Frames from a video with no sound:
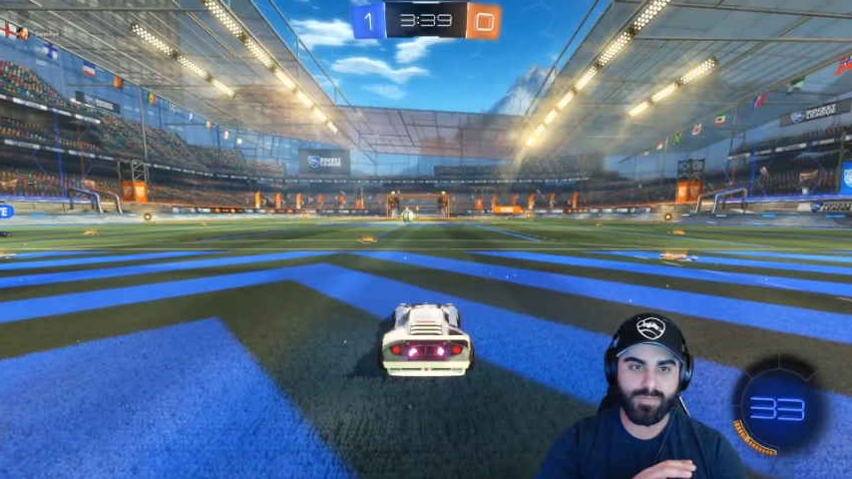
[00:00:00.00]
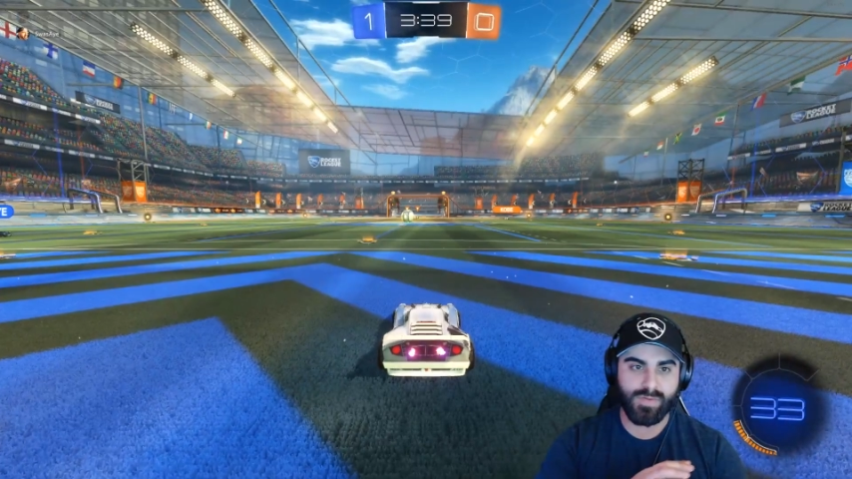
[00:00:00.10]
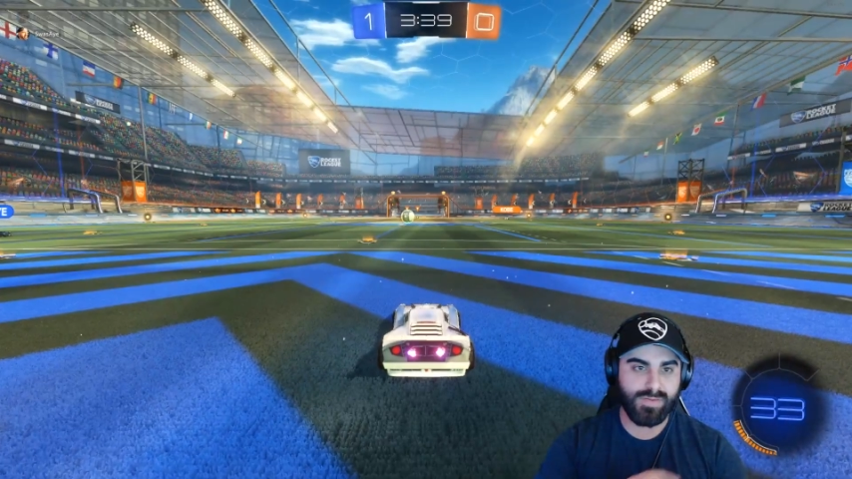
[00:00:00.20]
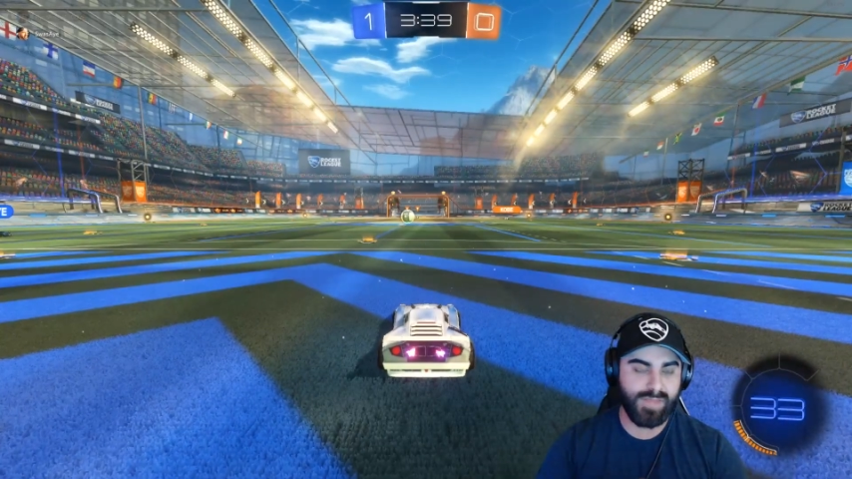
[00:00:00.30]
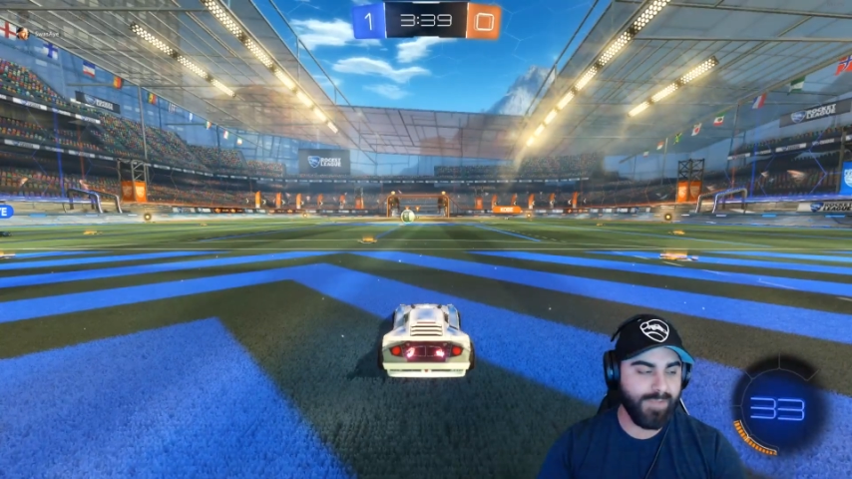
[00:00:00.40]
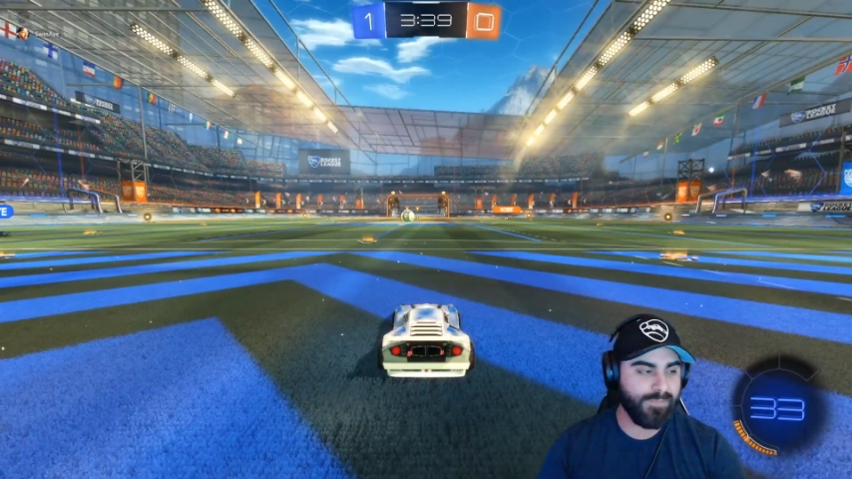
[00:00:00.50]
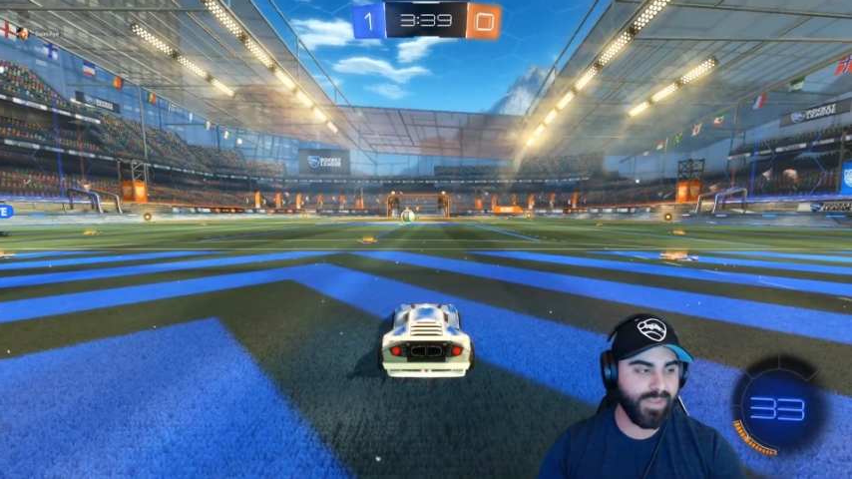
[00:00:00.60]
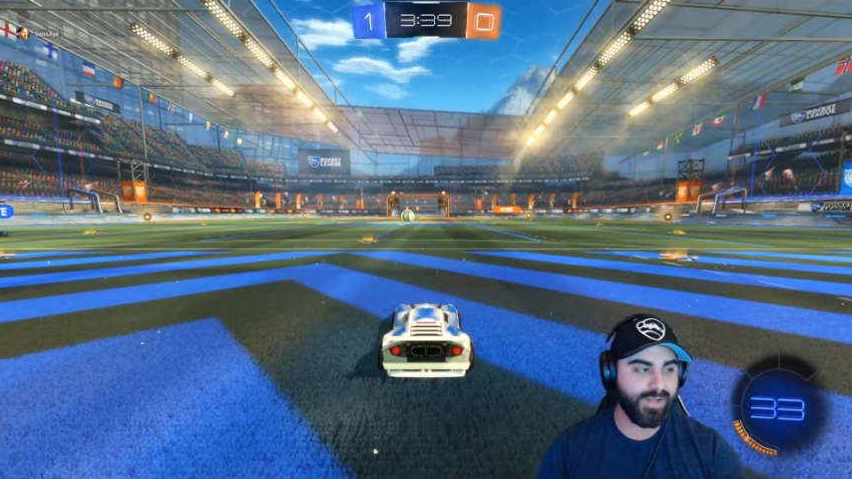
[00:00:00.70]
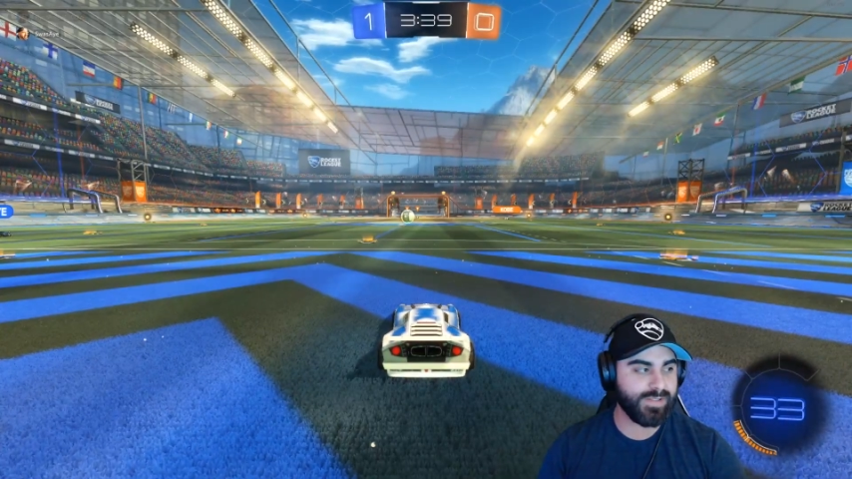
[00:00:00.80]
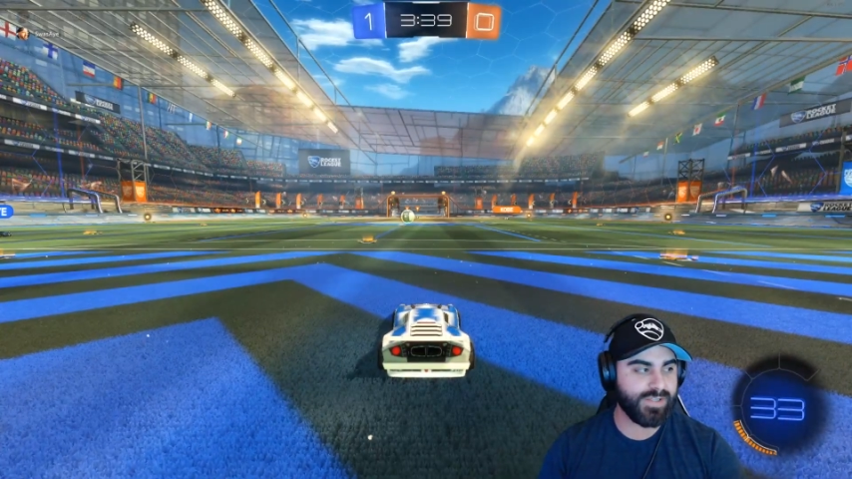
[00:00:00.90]
the safe
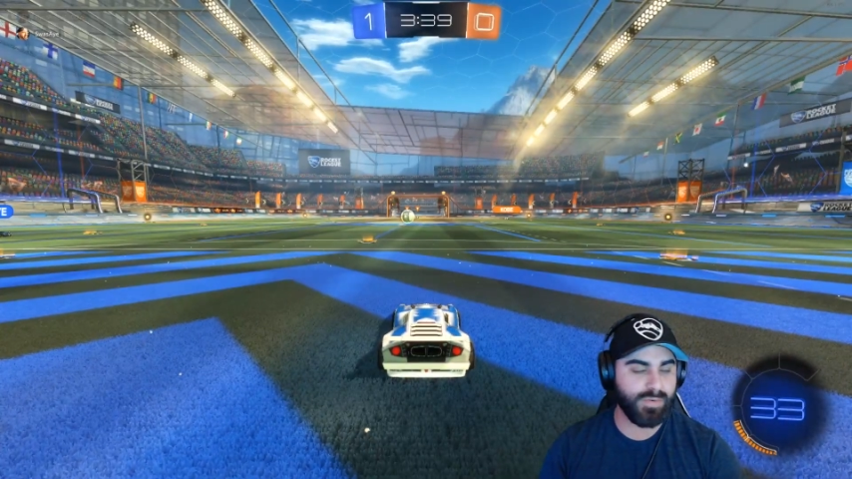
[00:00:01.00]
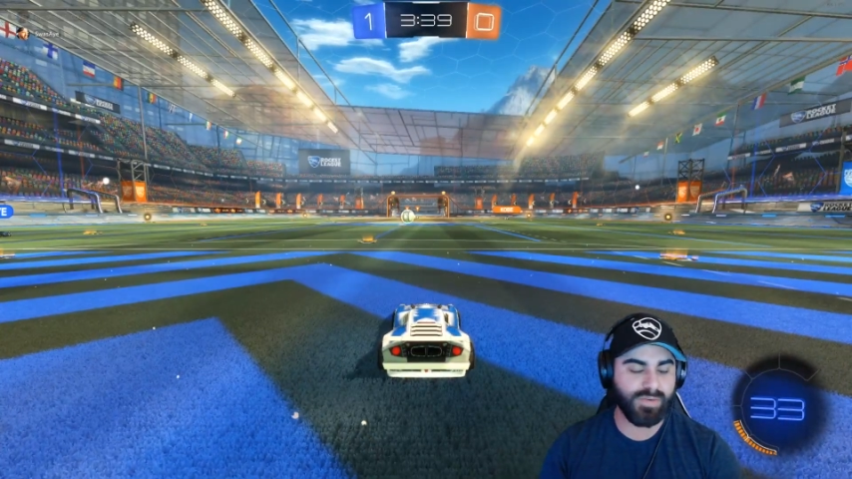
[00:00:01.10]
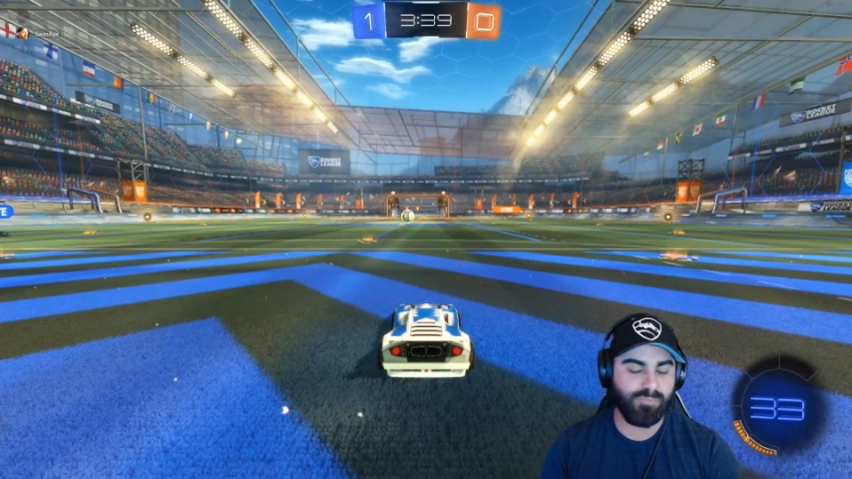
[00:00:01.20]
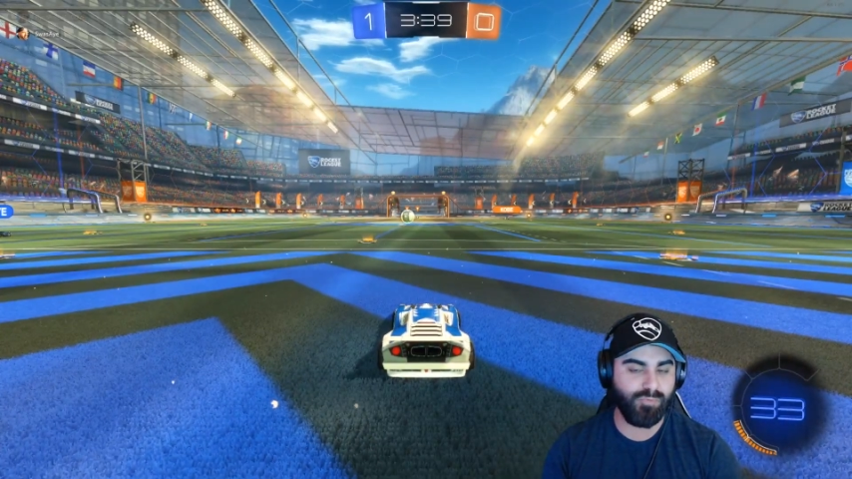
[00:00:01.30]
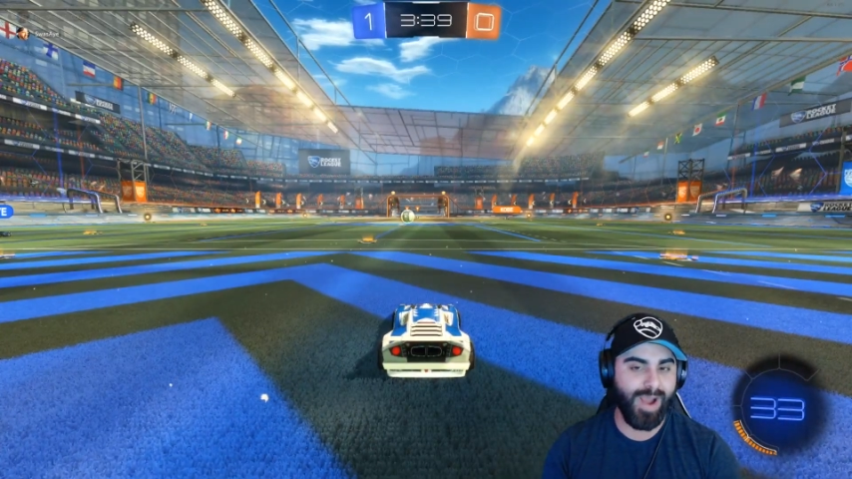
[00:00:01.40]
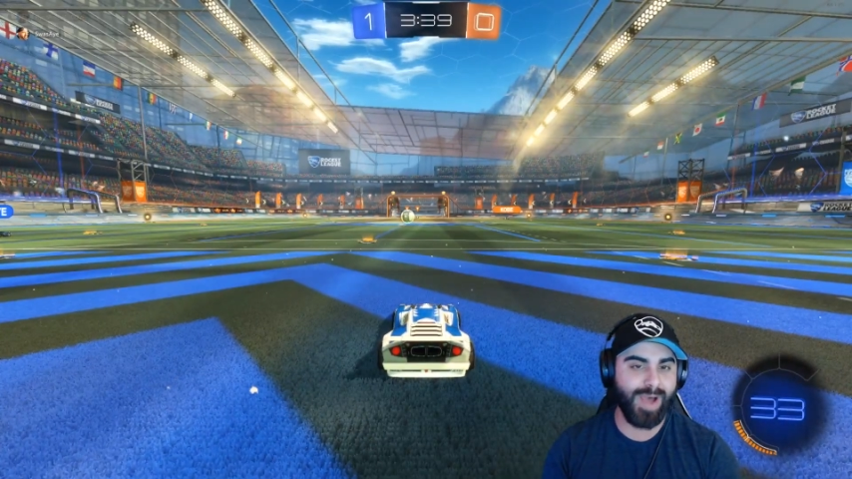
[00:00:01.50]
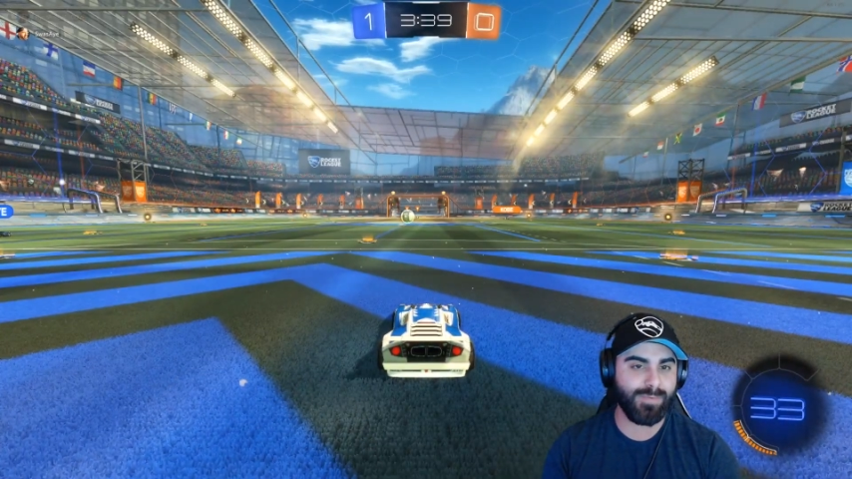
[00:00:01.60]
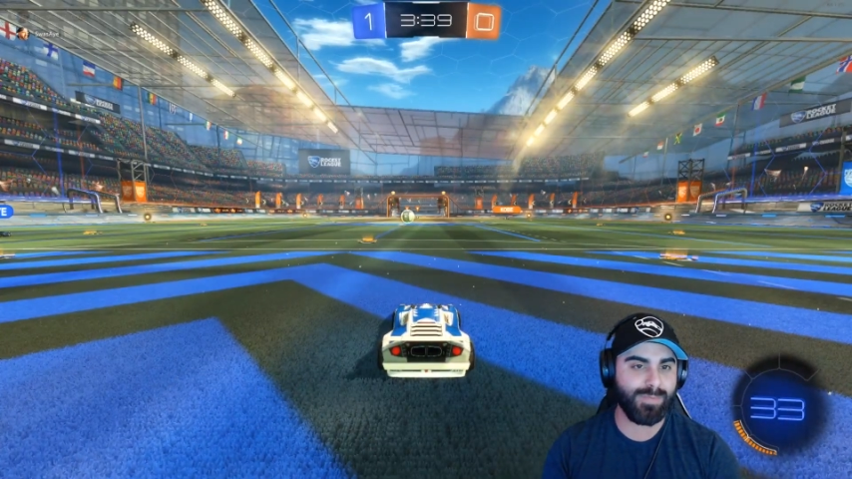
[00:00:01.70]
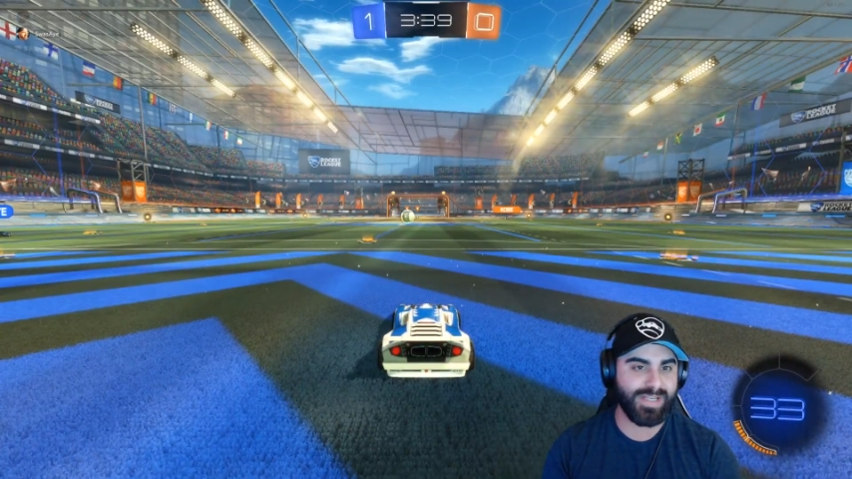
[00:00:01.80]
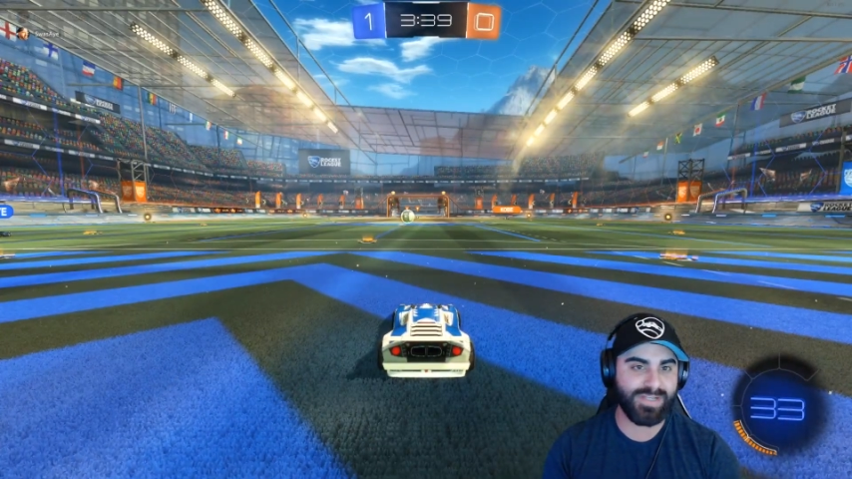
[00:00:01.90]
thing to do is
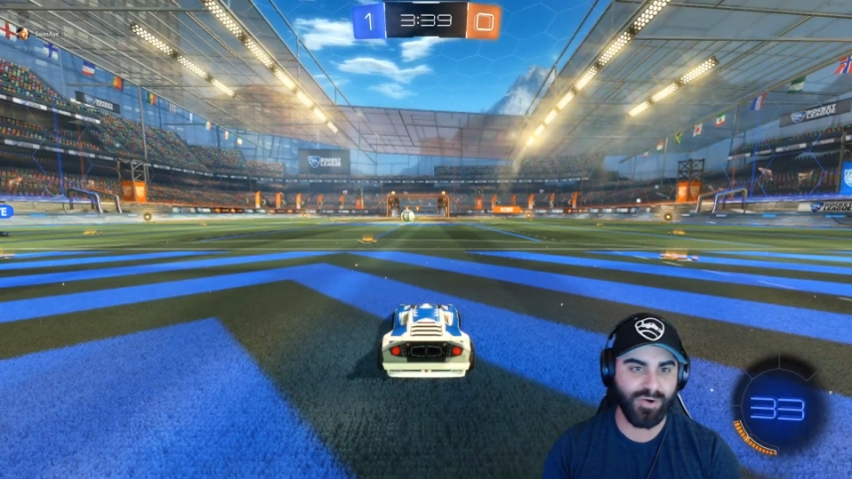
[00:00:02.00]
probably